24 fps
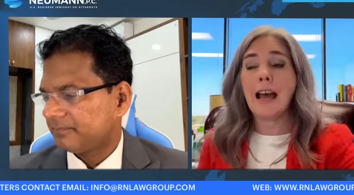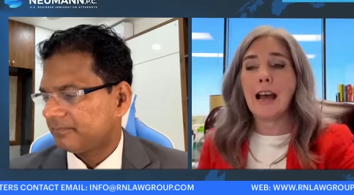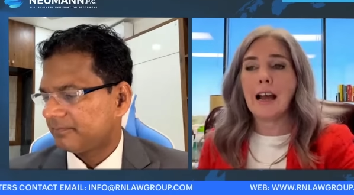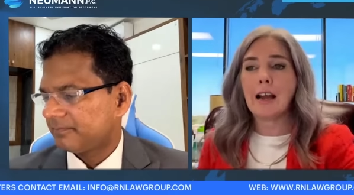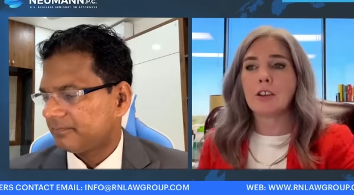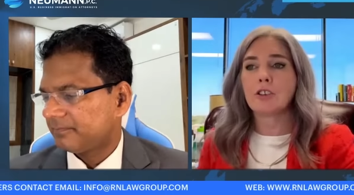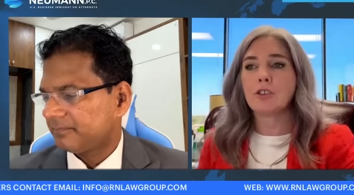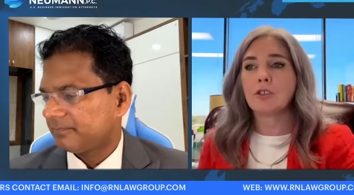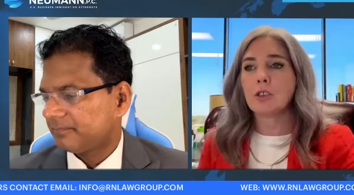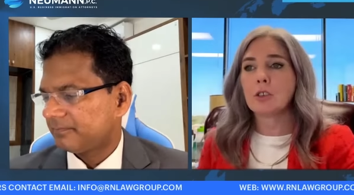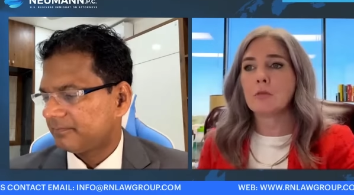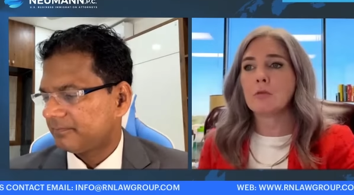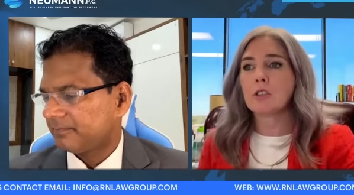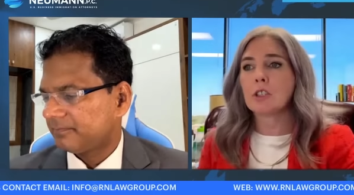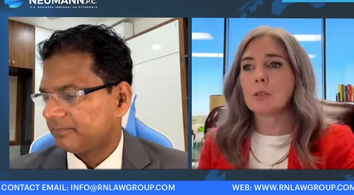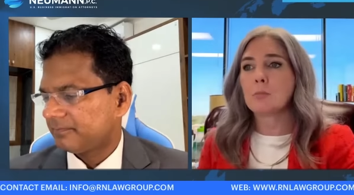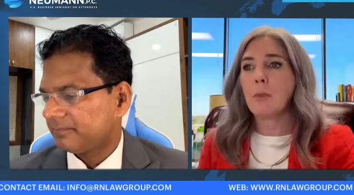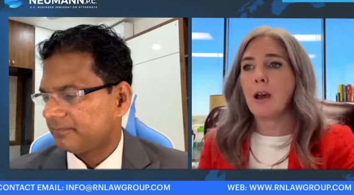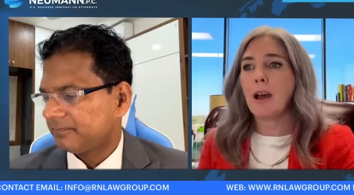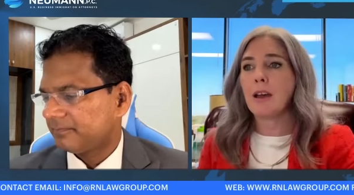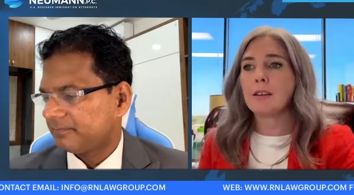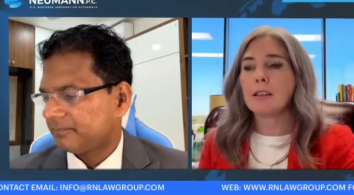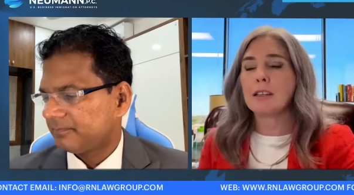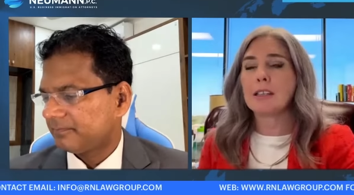Speaker 1: actually
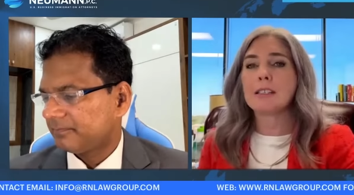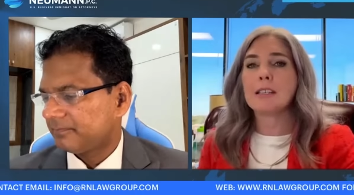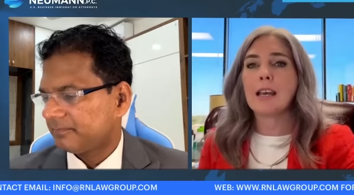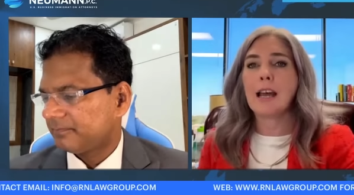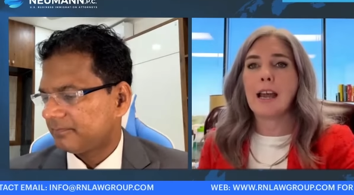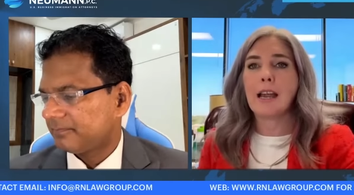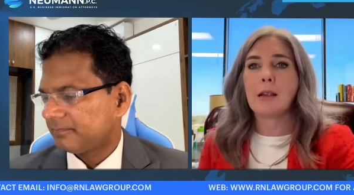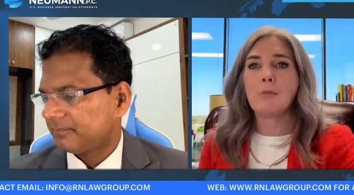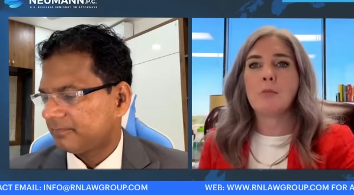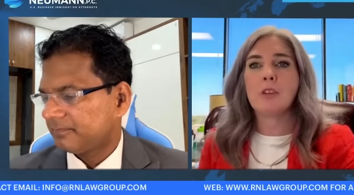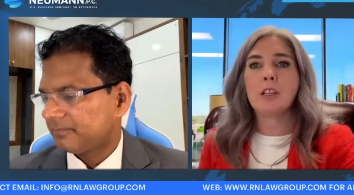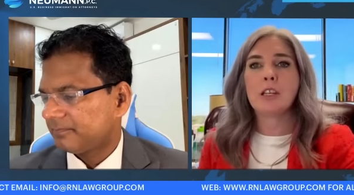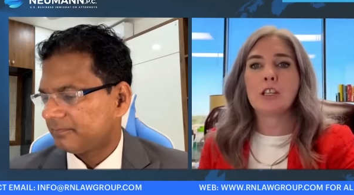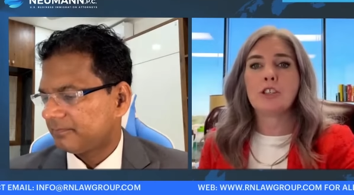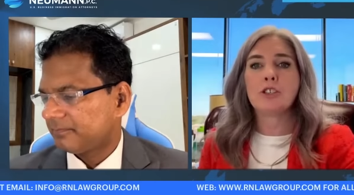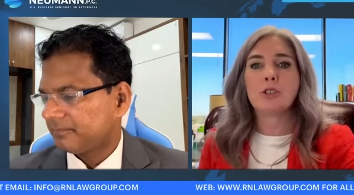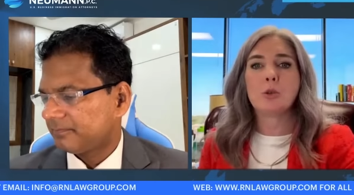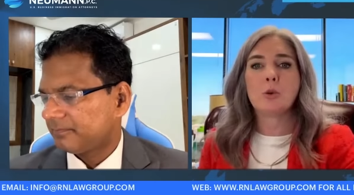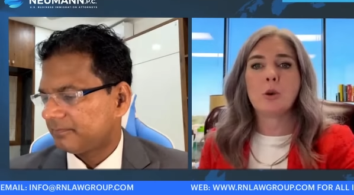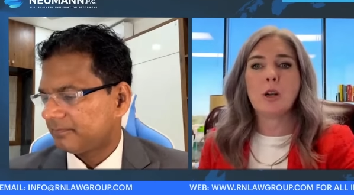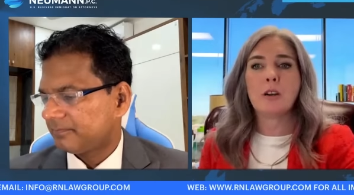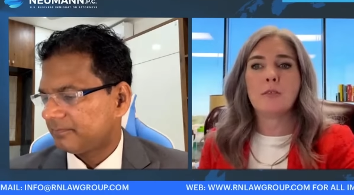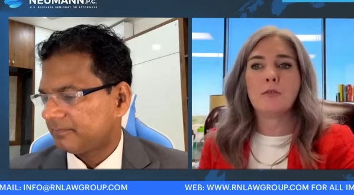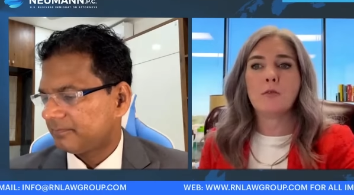responded timely
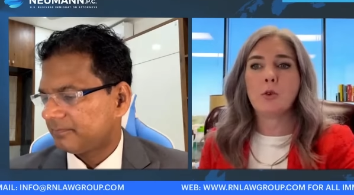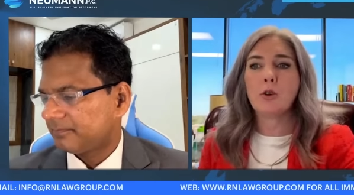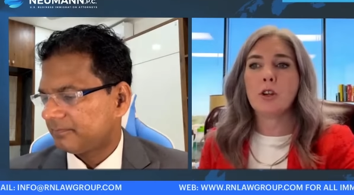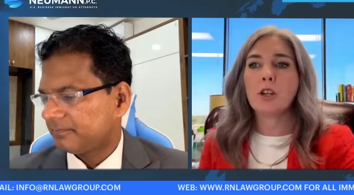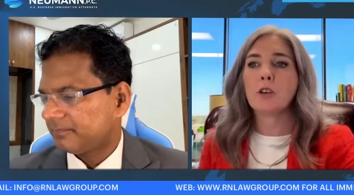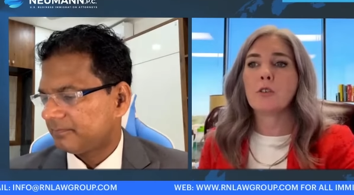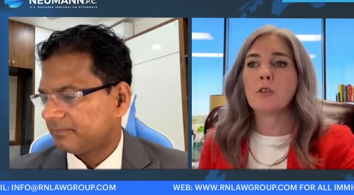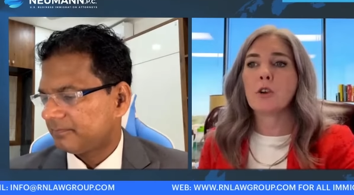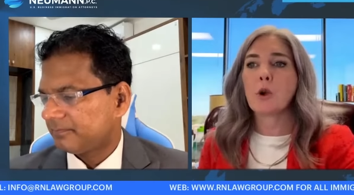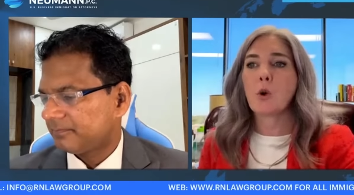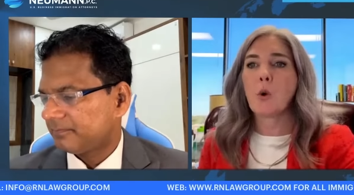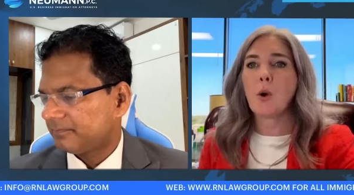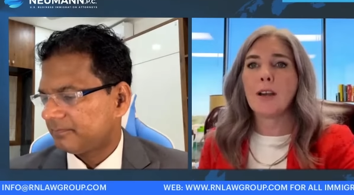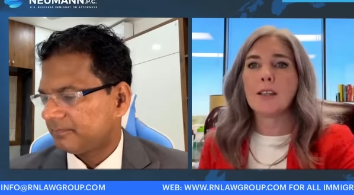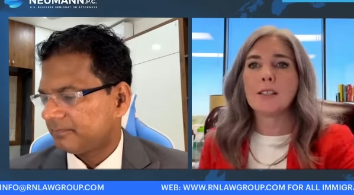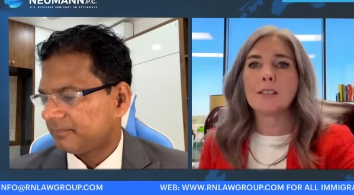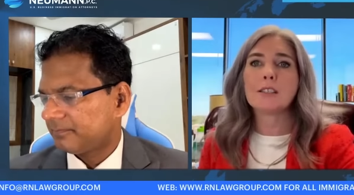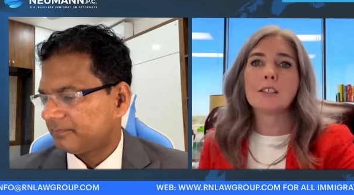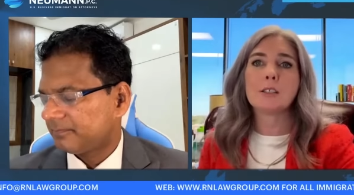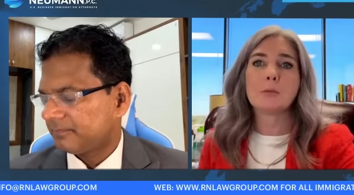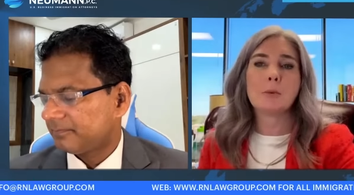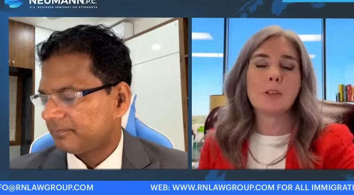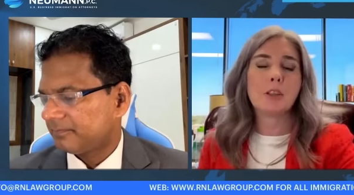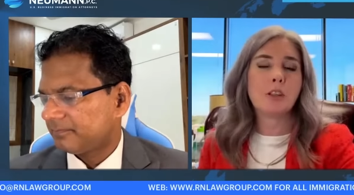to our FOIA
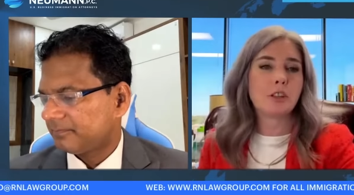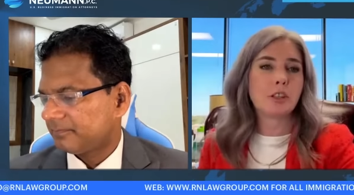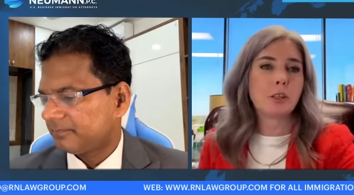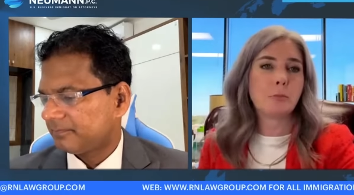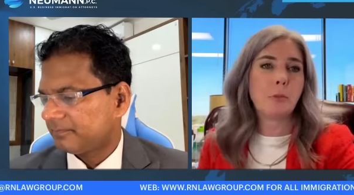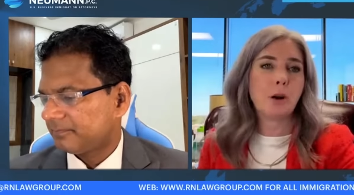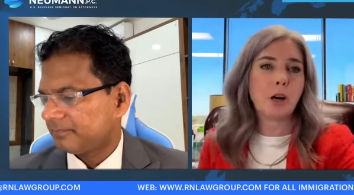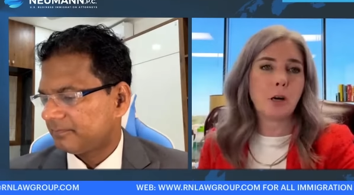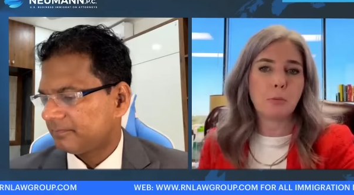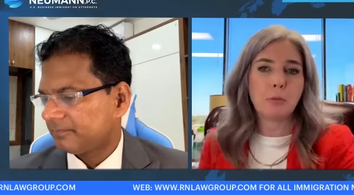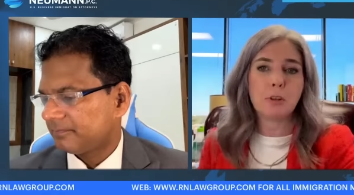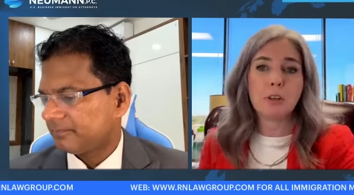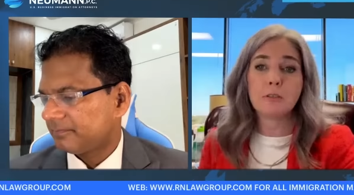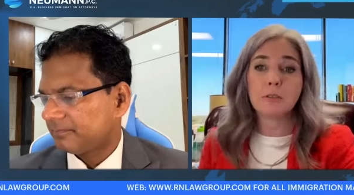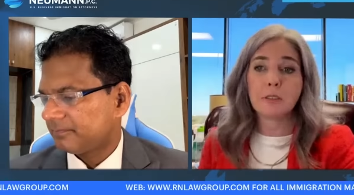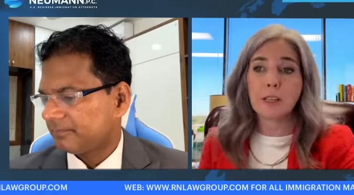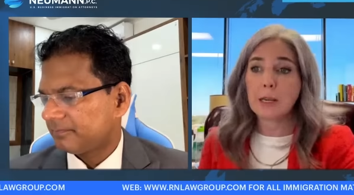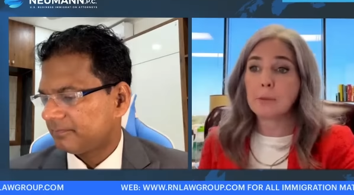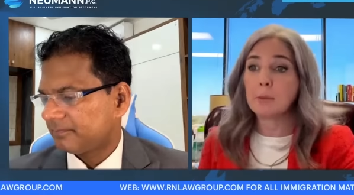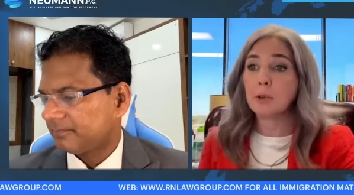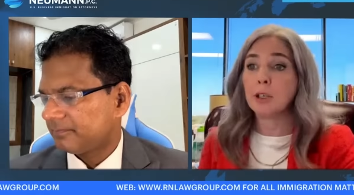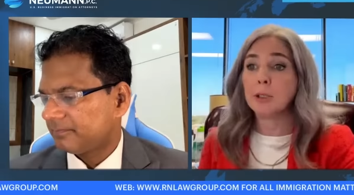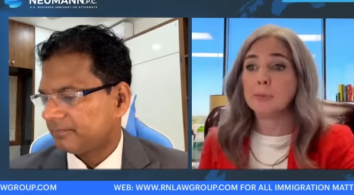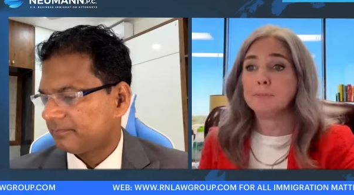request has been the Department of
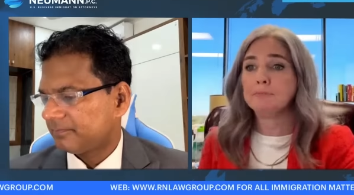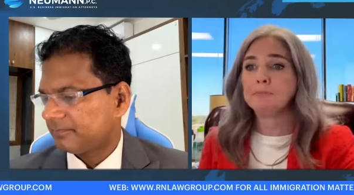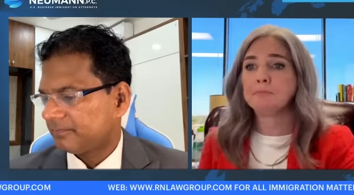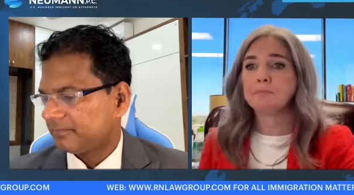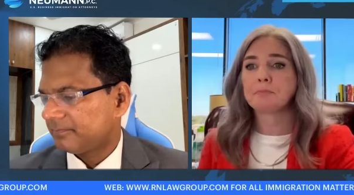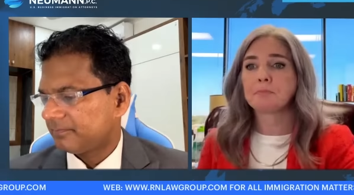Labor.